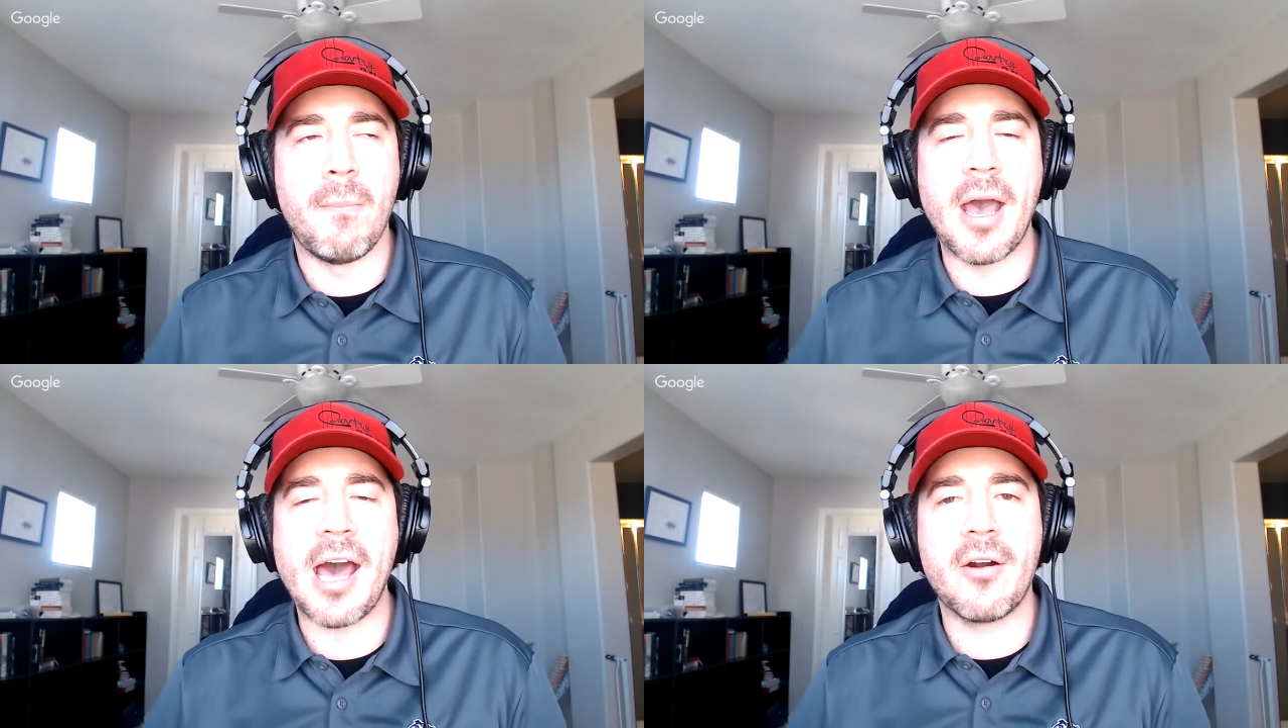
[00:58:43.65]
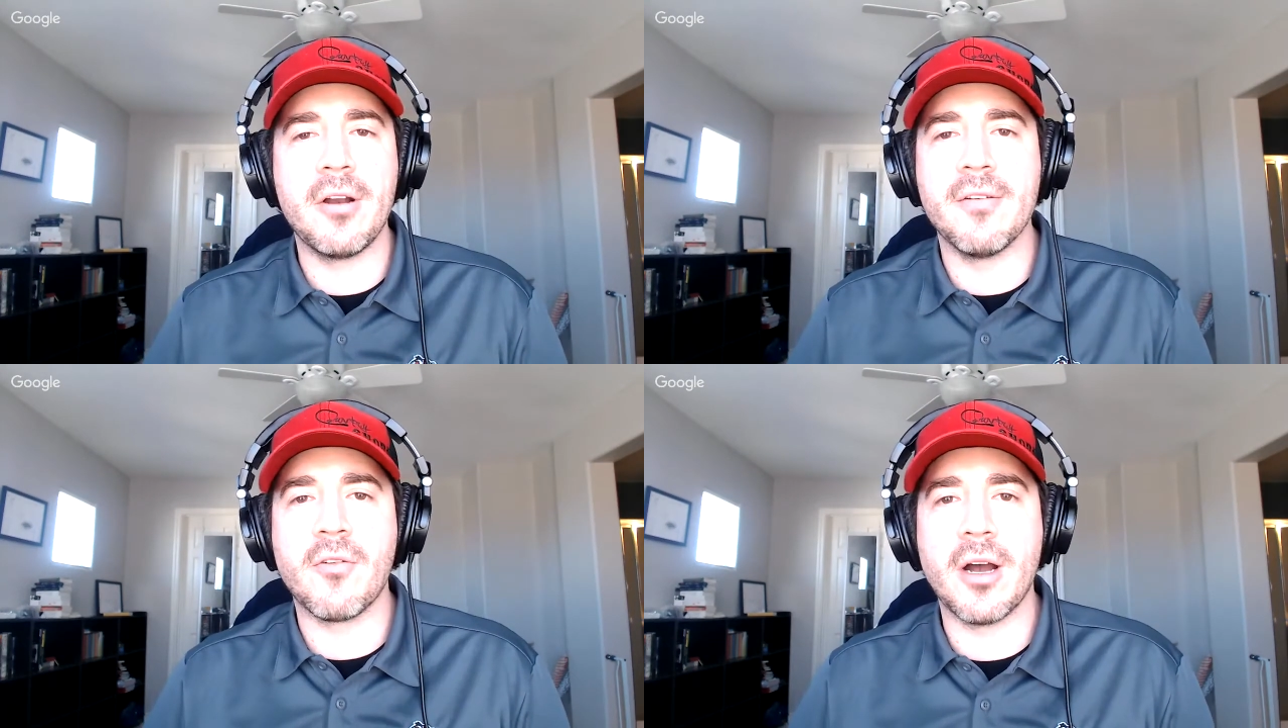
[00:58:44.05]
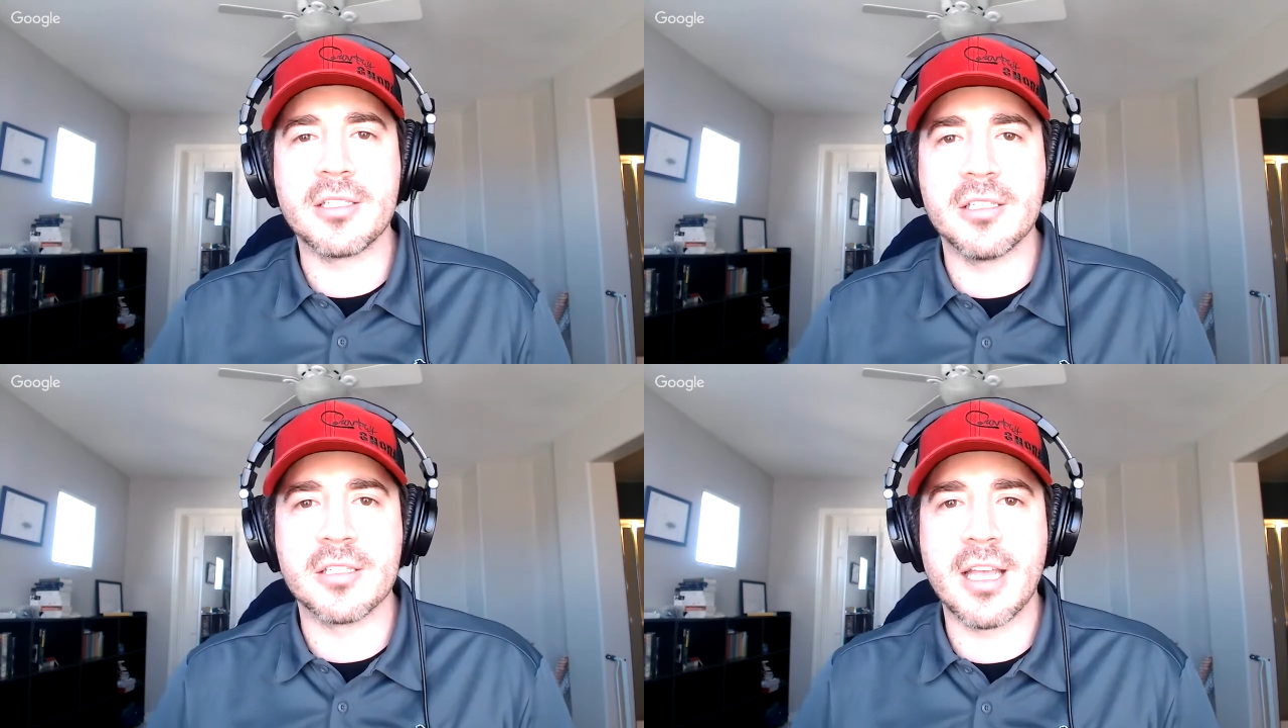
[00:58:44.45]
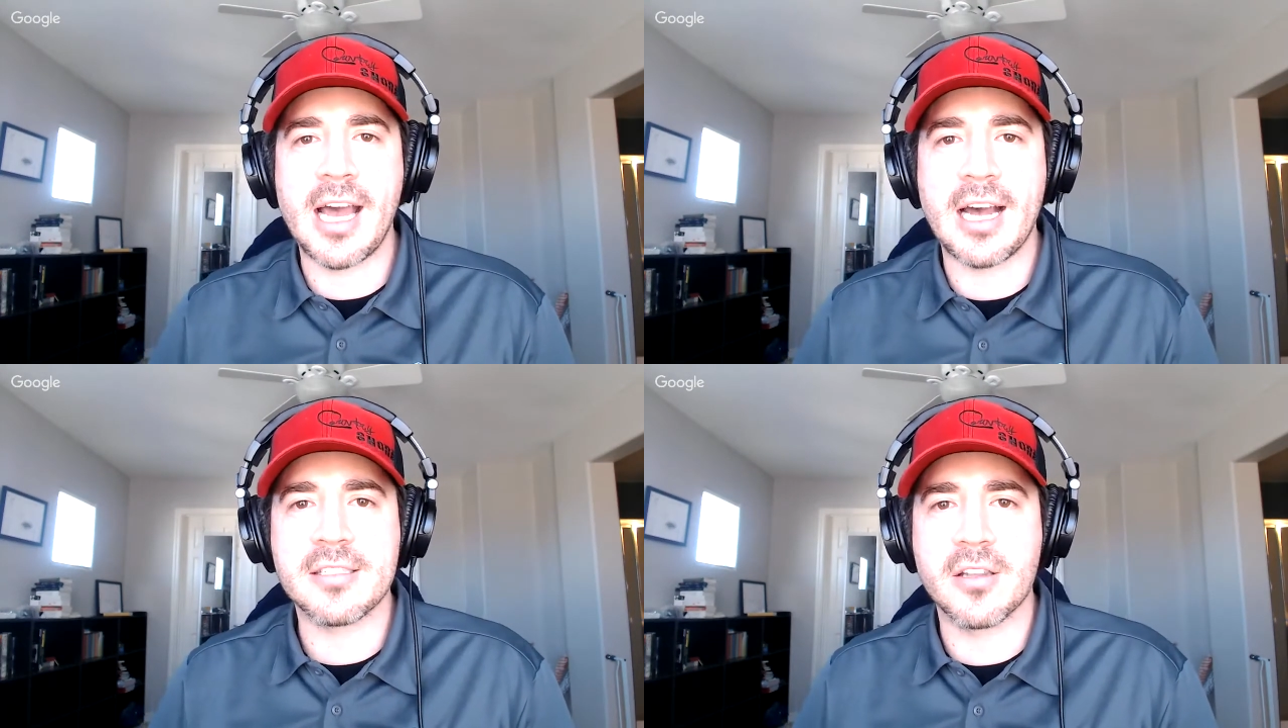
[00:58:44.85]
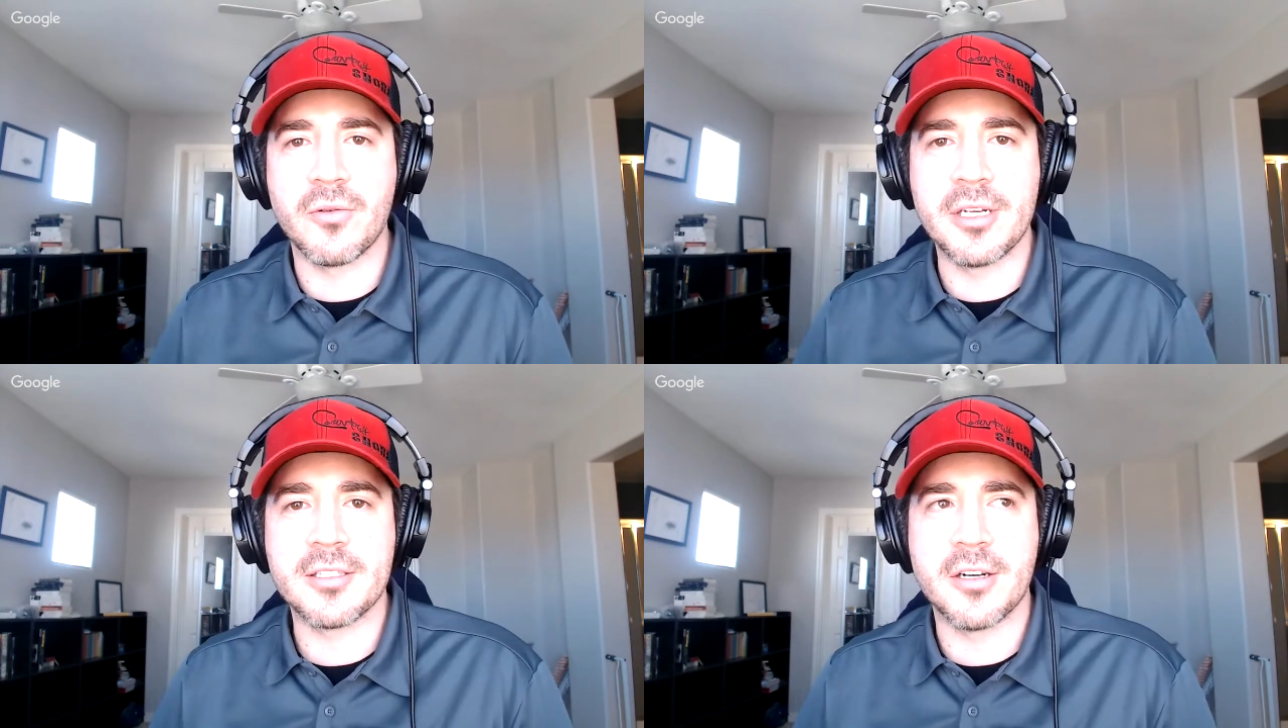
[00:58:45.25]
battery of questions to ask the
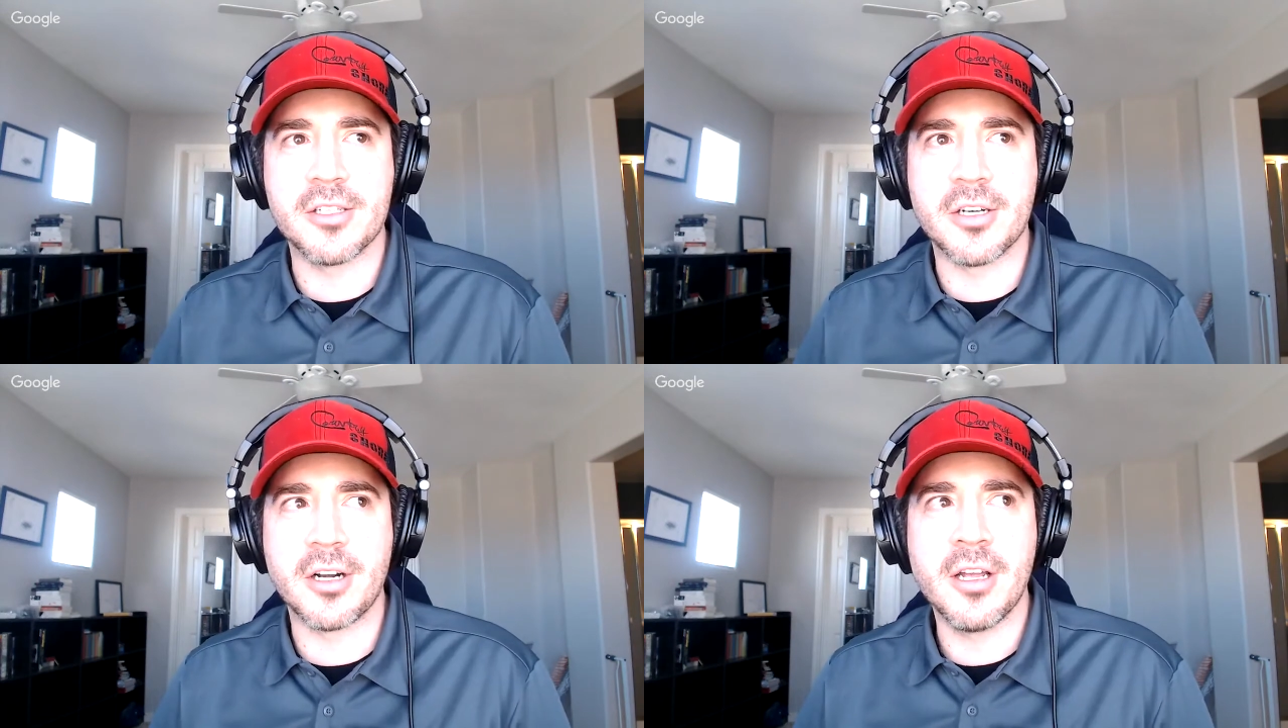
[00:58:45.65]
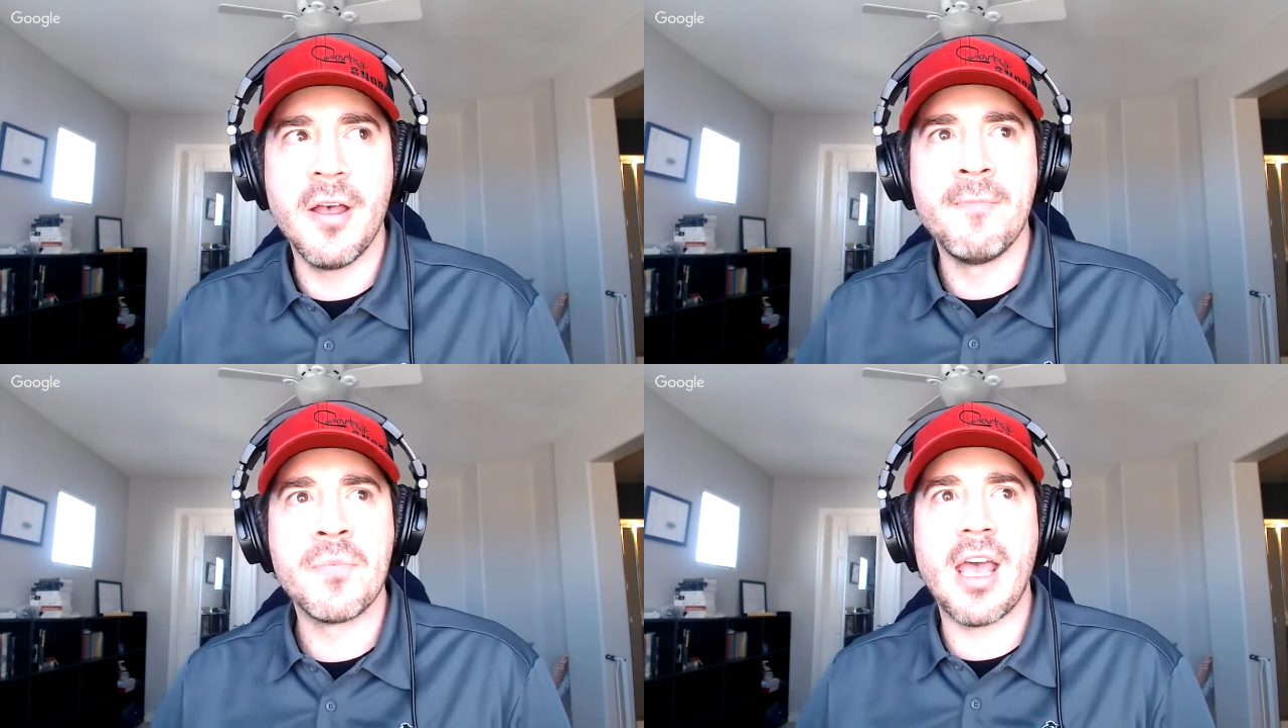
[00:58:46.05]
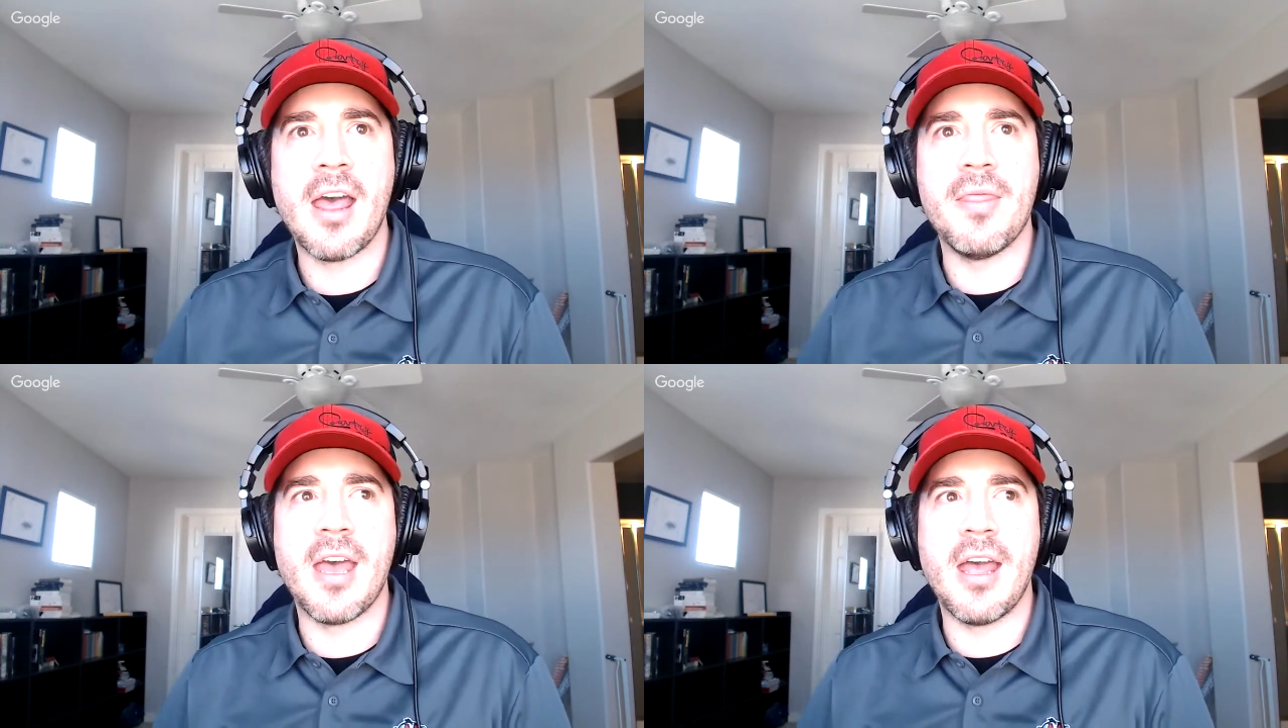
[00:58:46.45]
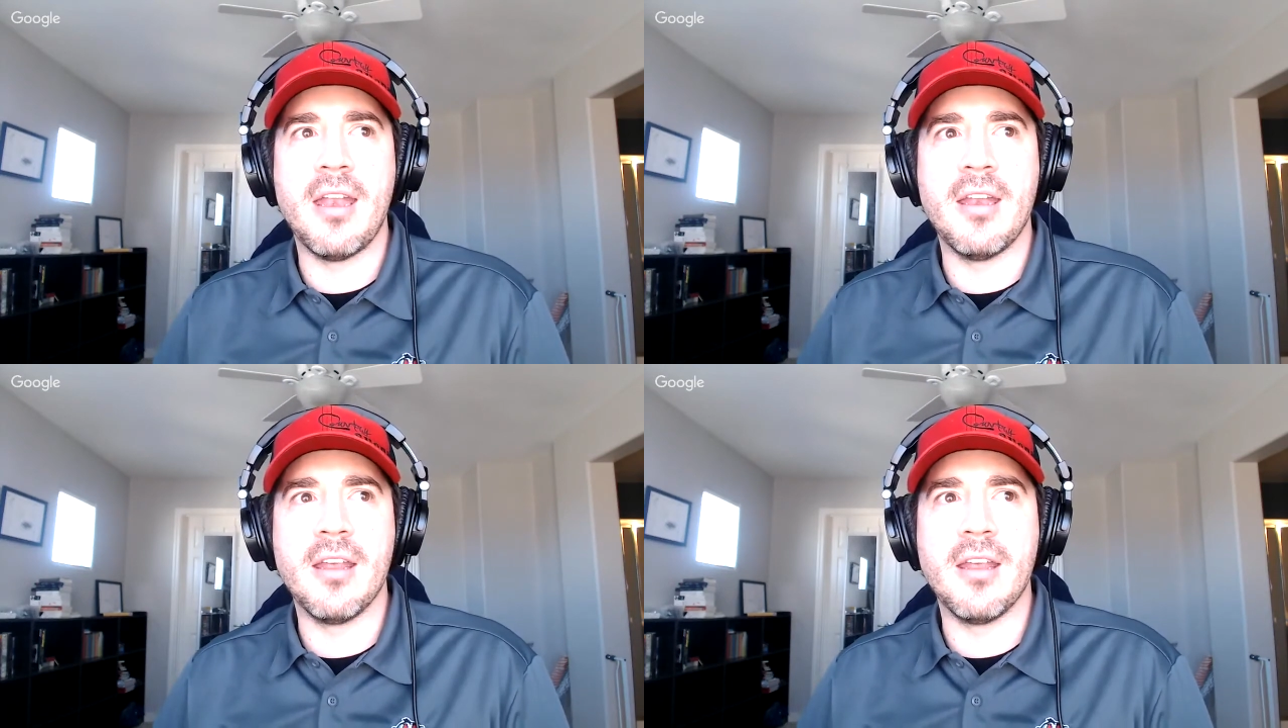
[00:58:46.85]
researcher, and then